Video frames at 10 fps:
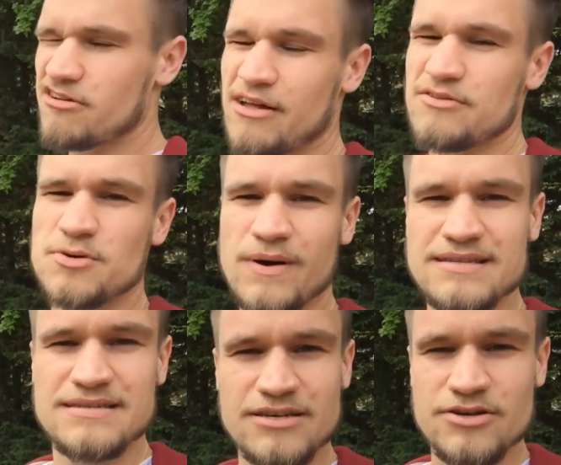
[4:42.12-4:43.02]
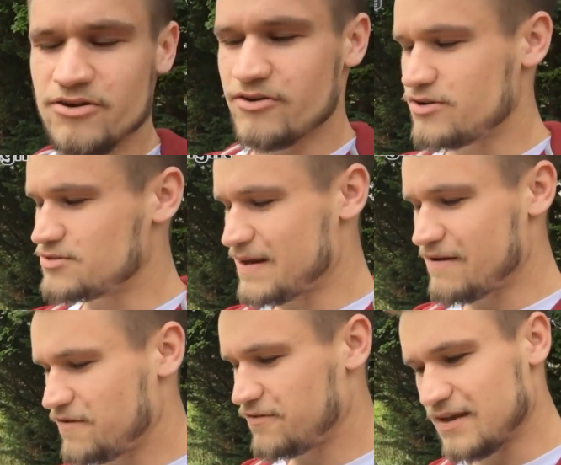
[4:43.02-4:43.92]
around 20 euros,
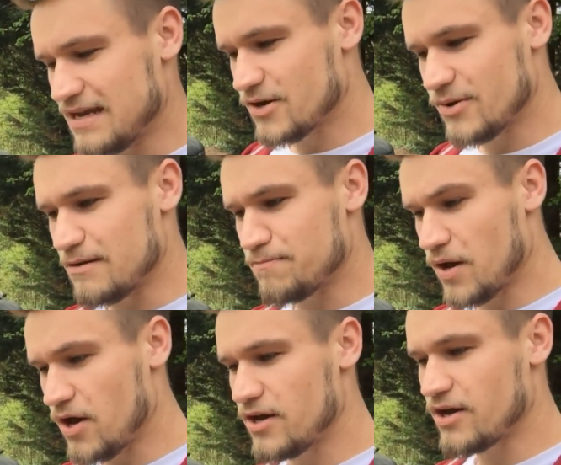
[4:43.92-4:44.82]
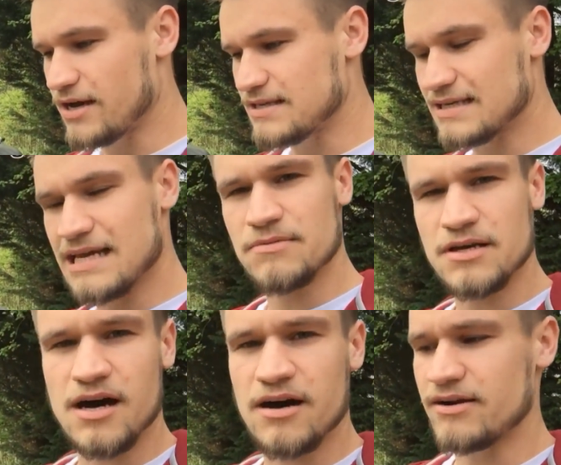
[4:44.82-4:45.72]
about 15 quid per night to keep the
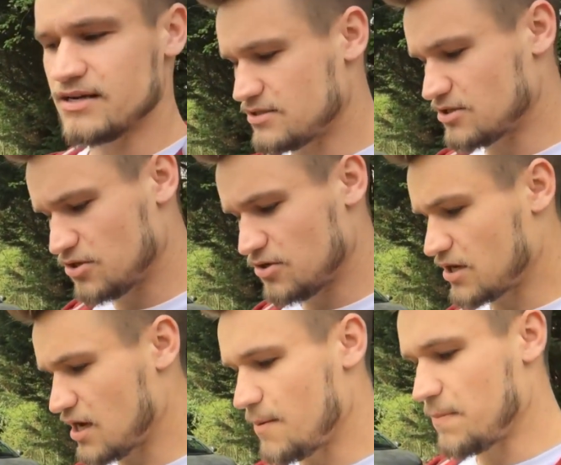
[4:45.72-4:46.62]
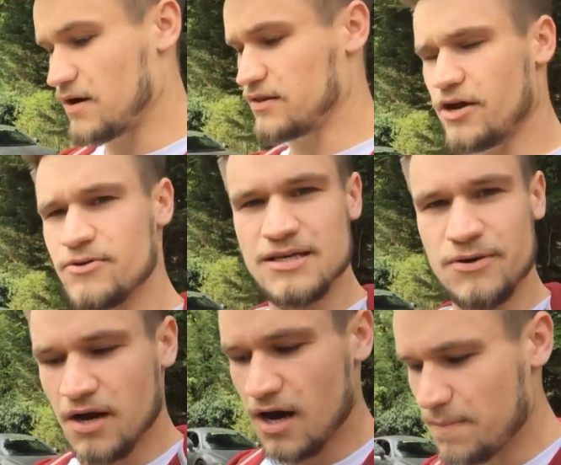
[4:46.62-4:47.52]
car in a secure car park, the hotel
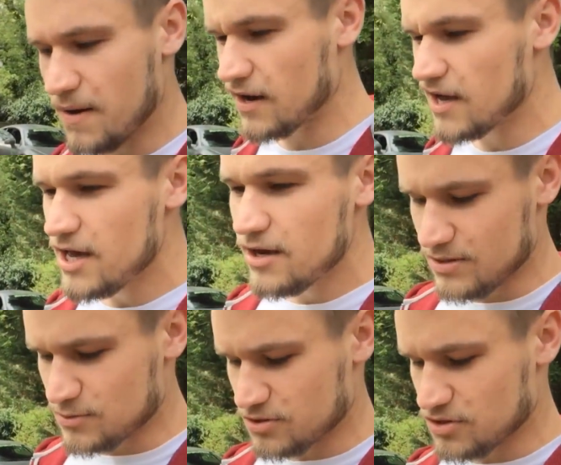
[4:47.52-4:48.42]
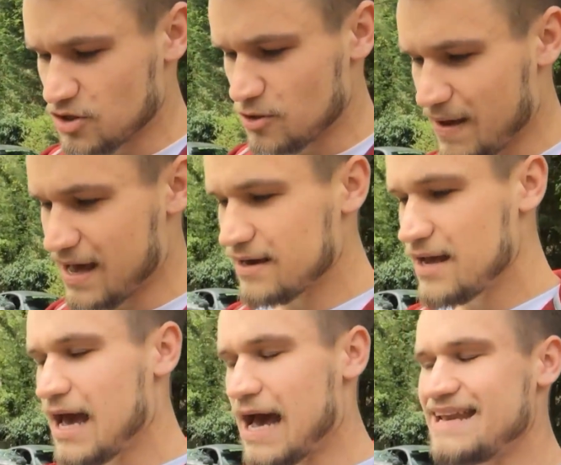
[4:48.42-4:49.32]
car park, which wasn't too bad.
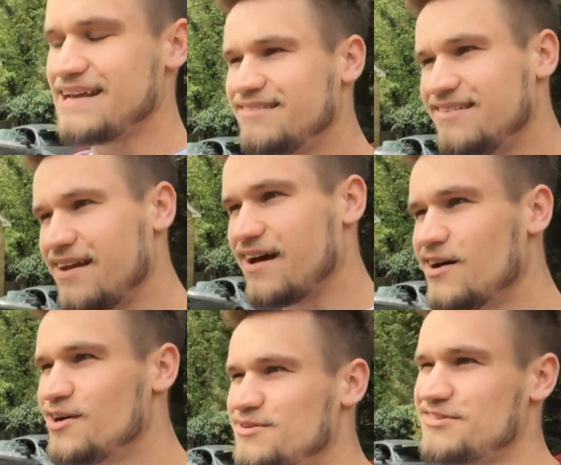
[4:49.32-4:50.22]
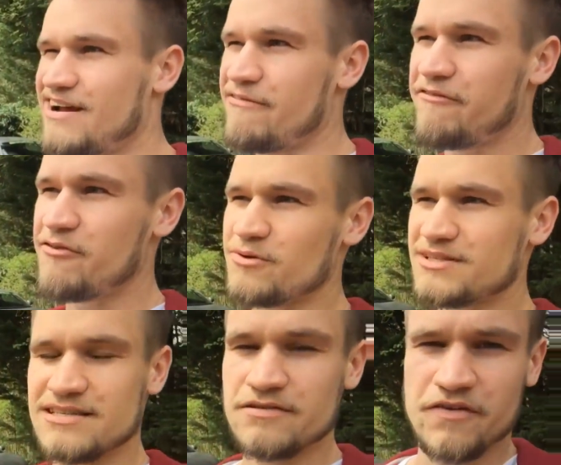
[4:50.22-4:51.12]
And then dinner was around
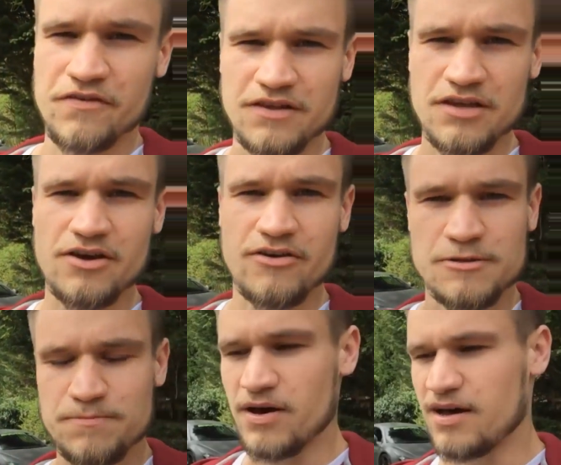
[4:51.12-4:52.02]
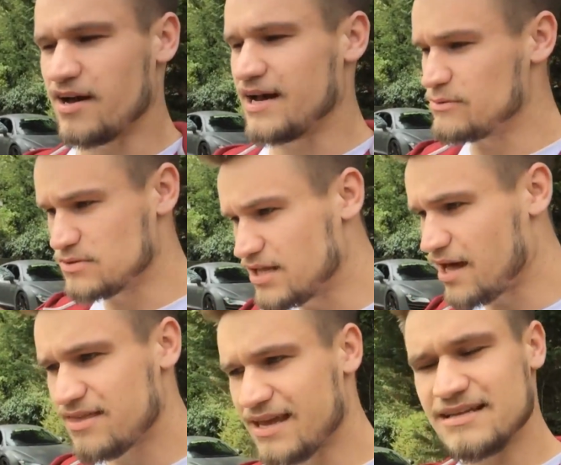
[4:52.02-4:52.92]
40 to 50 euros per night. It was
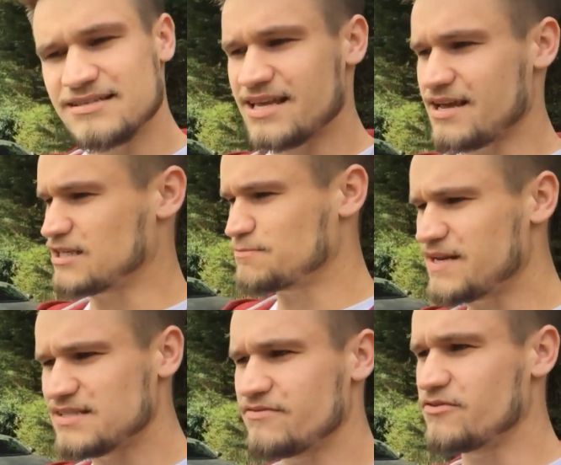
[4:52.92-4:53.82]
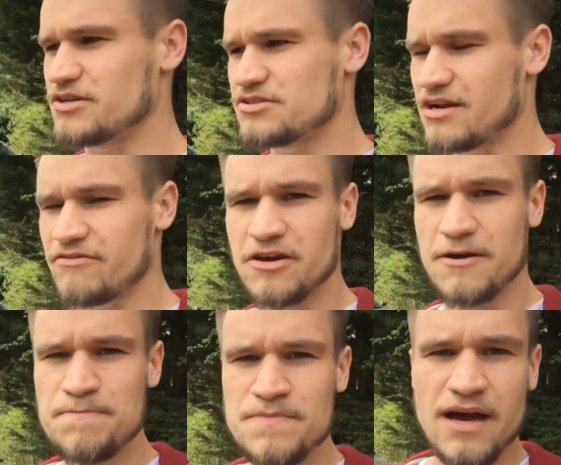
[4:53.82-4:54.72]
nothing expensive or
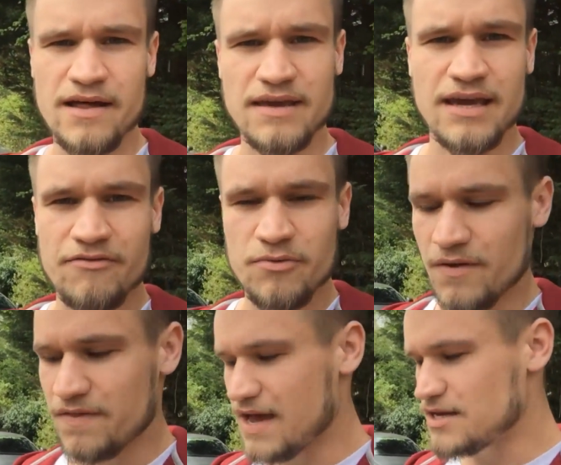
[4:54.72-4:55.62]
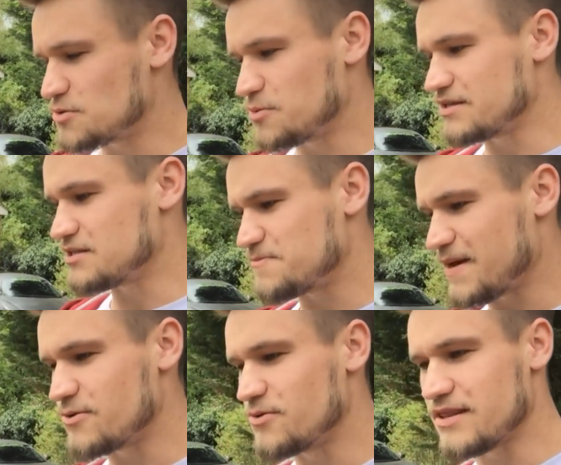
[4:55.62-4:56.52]
extravagant. I think everyone there just wanted to
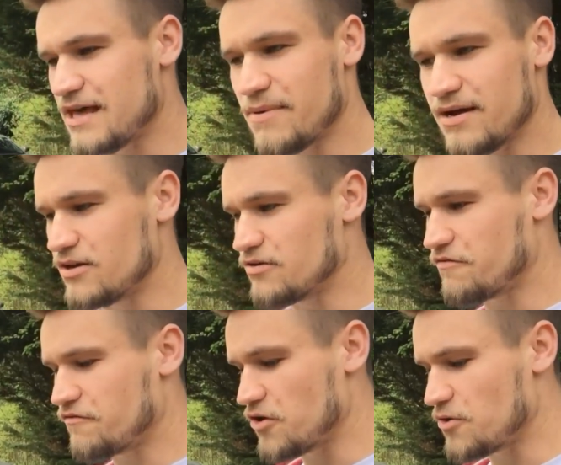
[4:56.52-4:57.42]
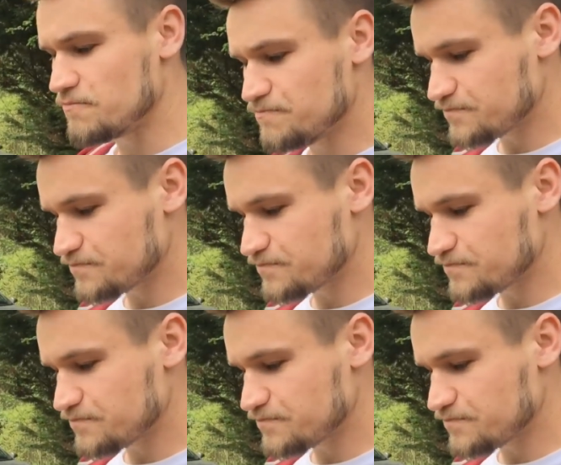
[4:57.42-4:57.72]
spend all of their money on fuel